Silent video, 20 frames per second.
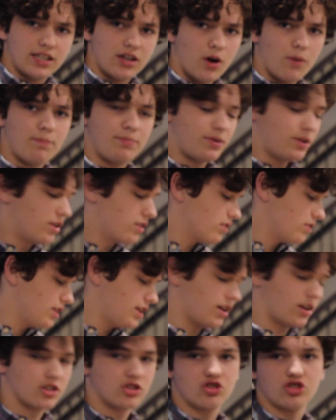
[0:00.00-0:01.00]
go
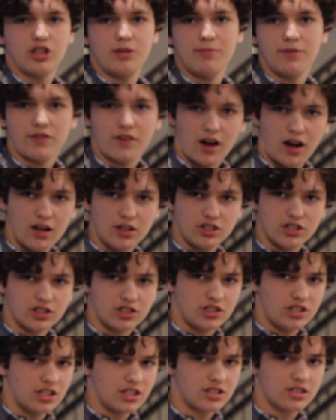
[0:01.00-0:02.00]
purely on stream of
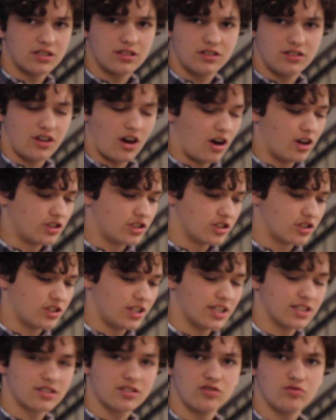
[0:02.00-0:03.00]
consciousness,
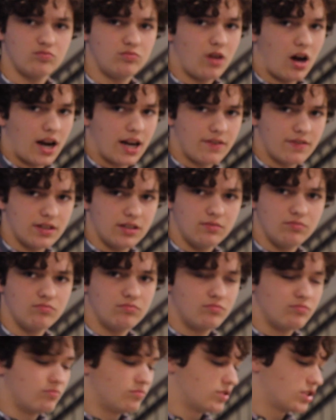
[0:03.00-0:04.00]
not even
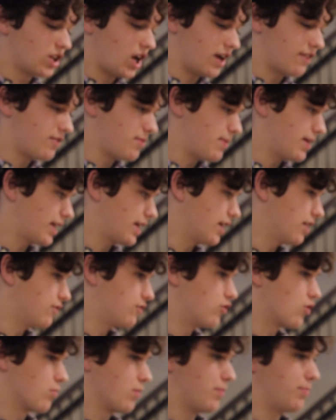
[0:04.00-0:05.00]
making a
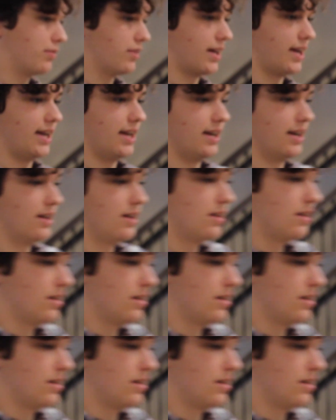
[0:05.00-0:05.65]
formal plan.